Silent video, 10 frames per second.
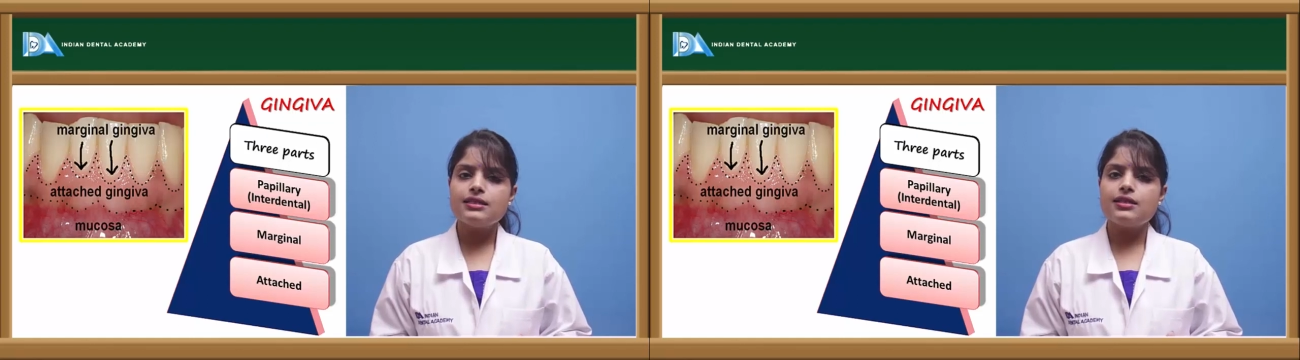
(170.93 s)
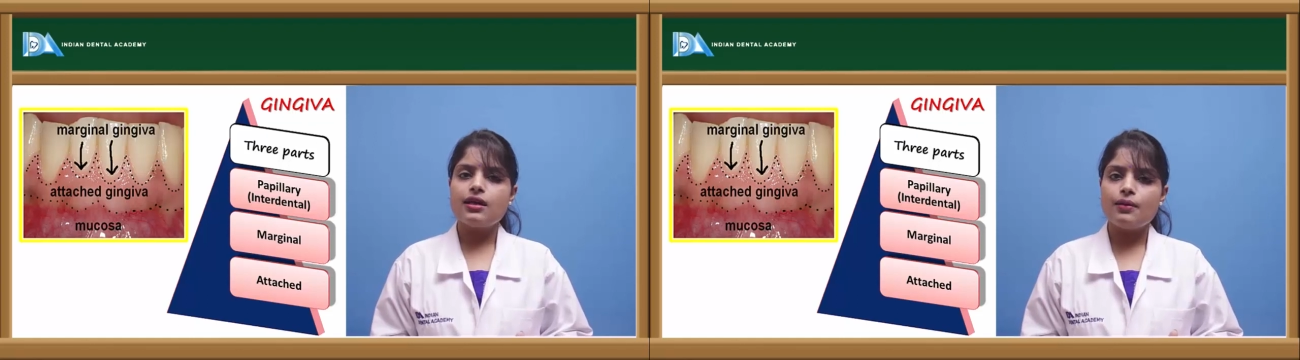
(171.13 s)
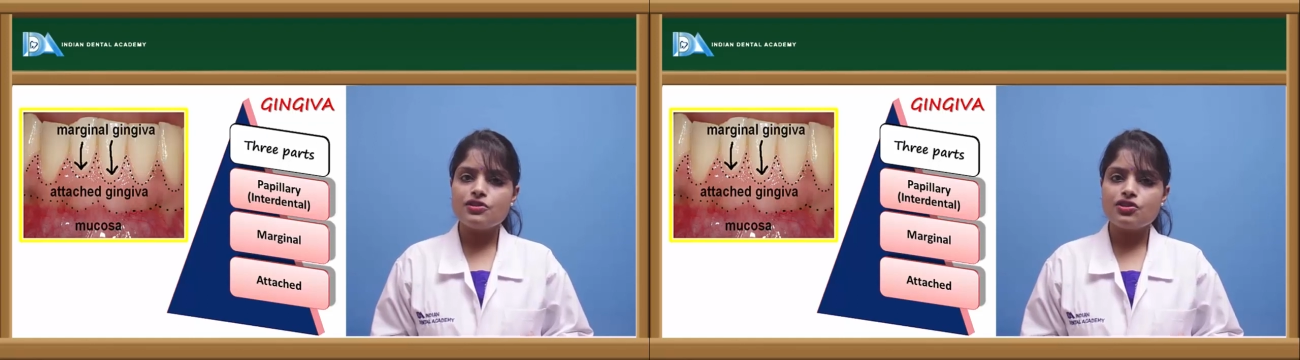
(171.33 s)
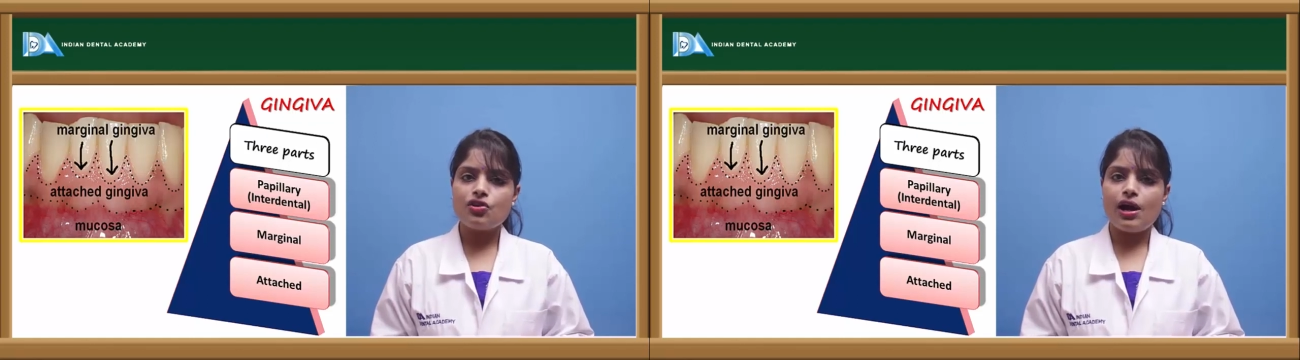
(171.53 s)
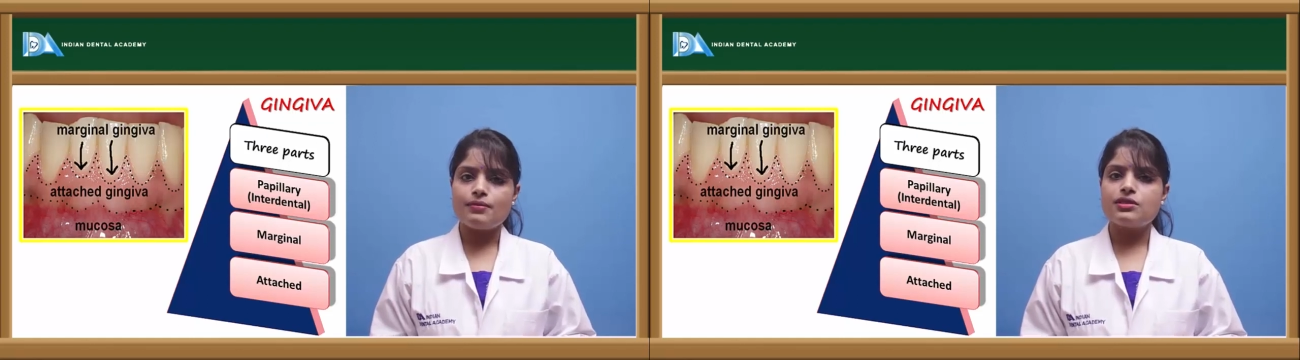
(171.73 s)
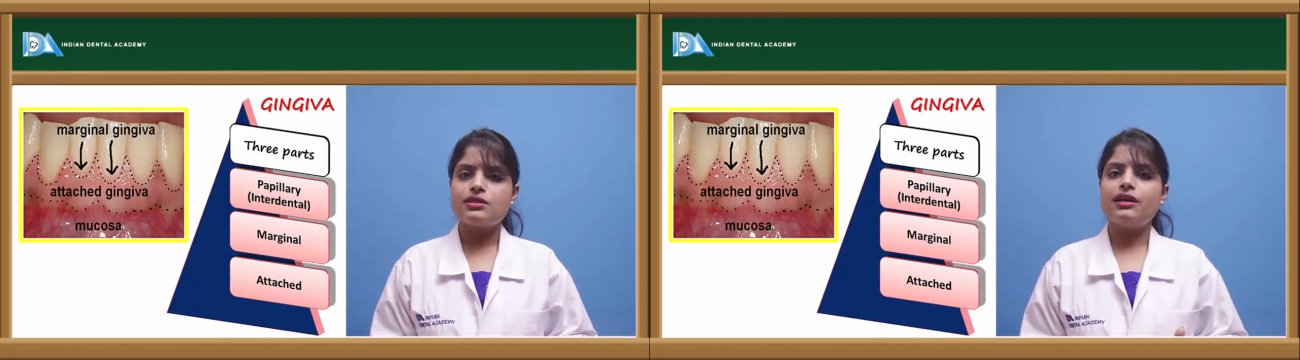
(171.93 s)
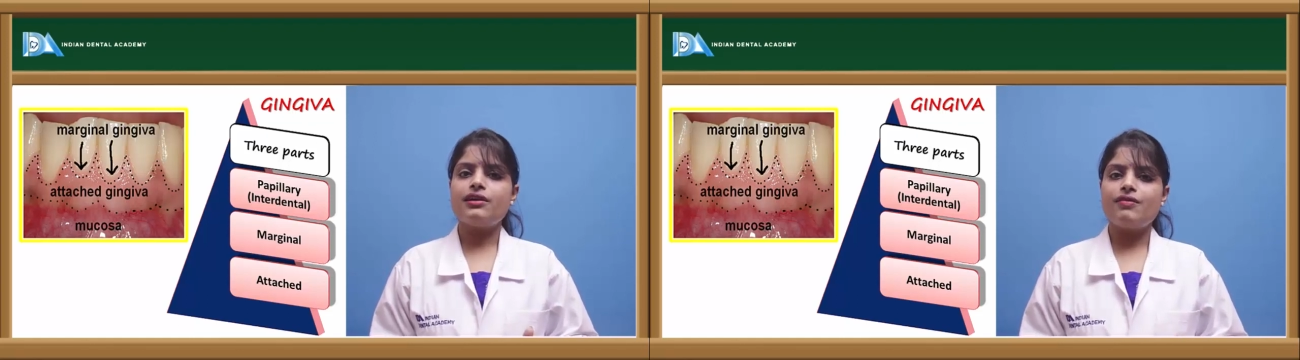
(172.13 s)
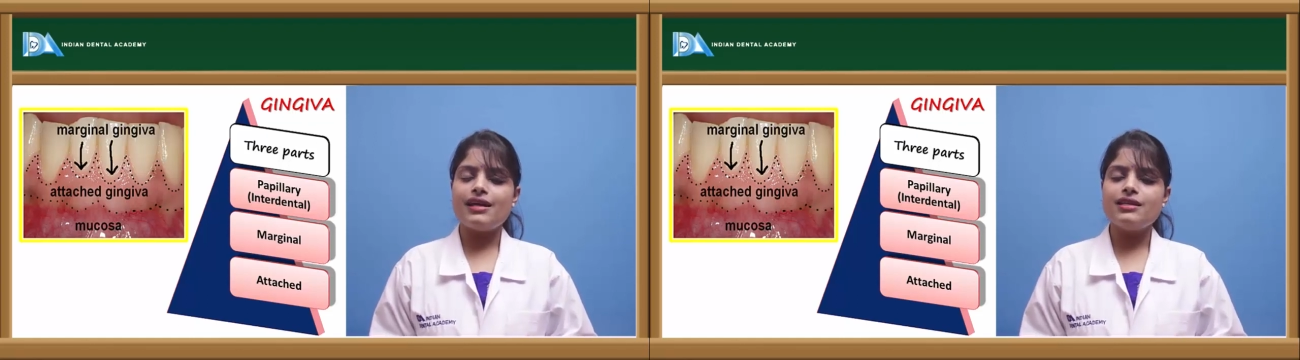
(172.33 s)
circumscribes the
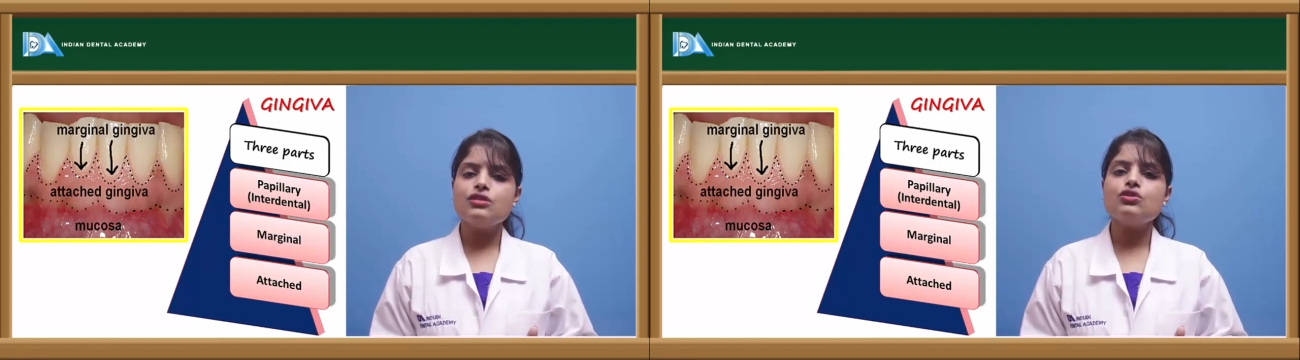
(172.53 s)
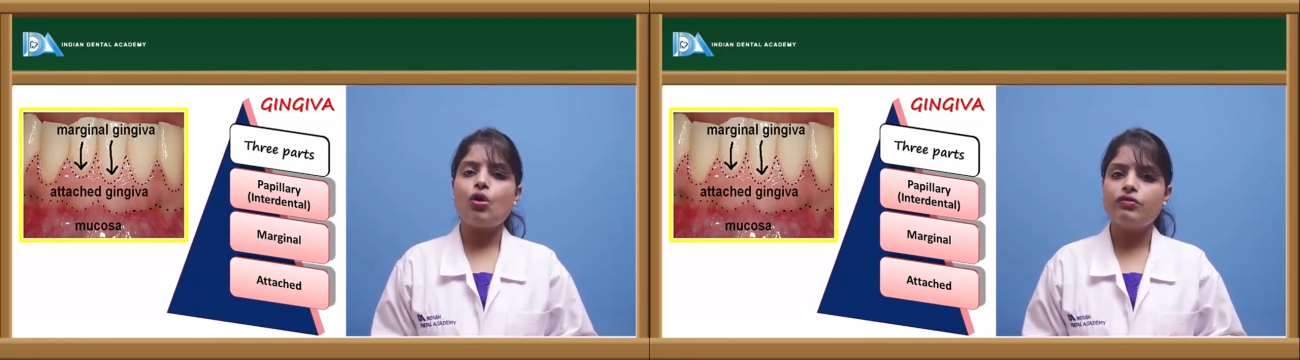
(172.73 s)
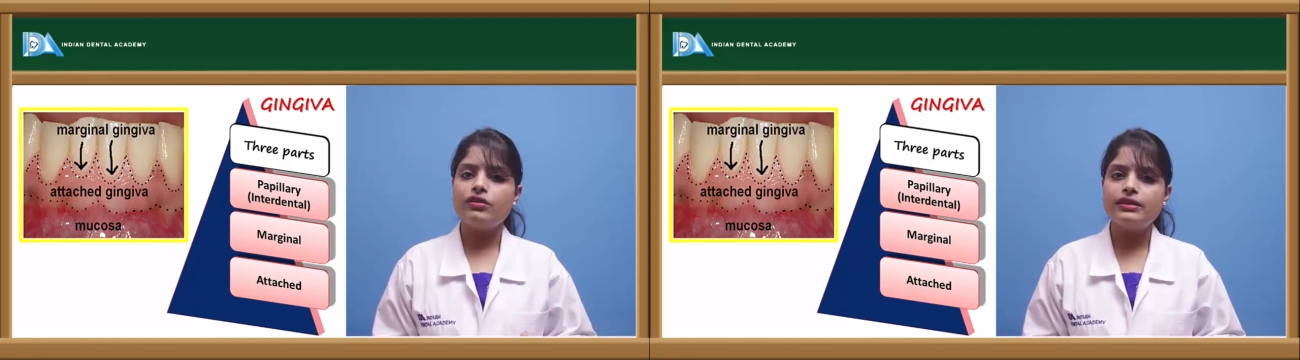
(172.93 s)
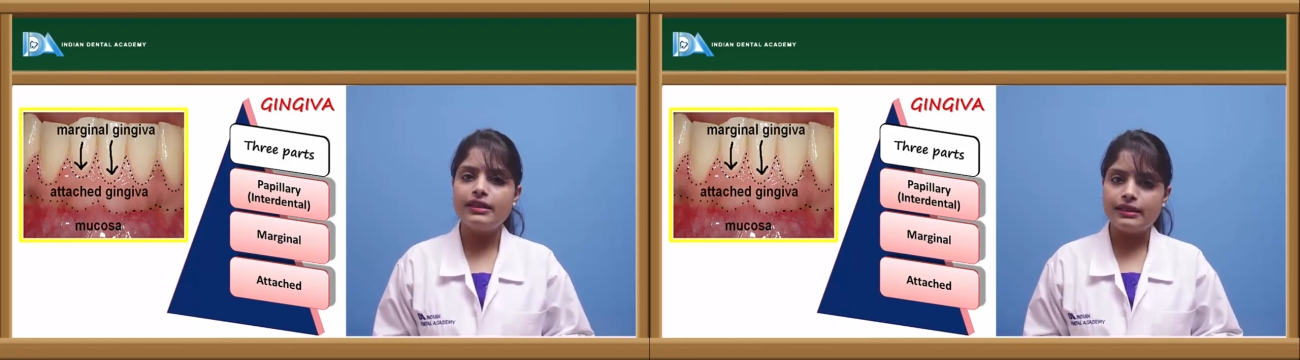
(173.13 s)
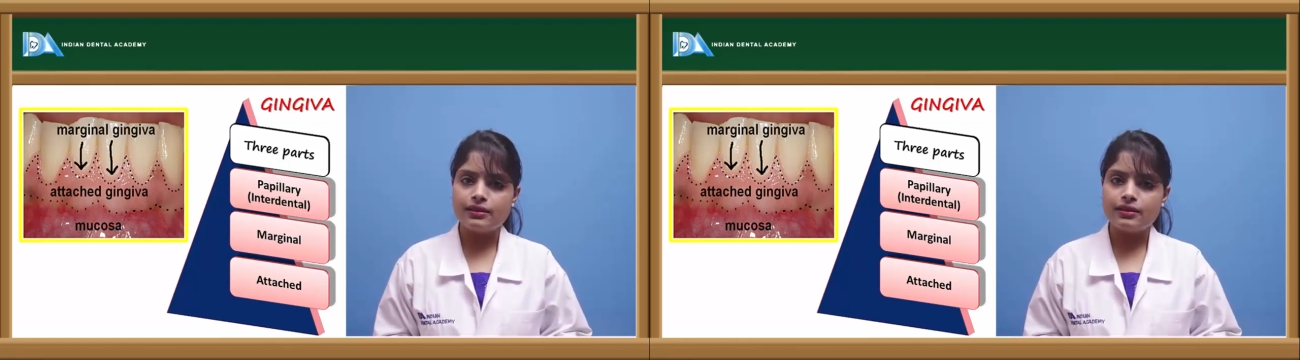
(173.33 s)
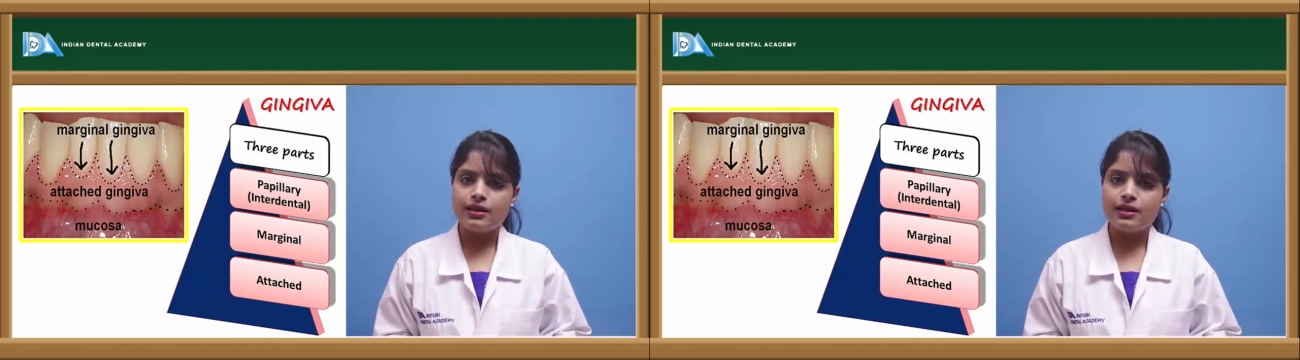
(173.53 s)
crevices of the teeth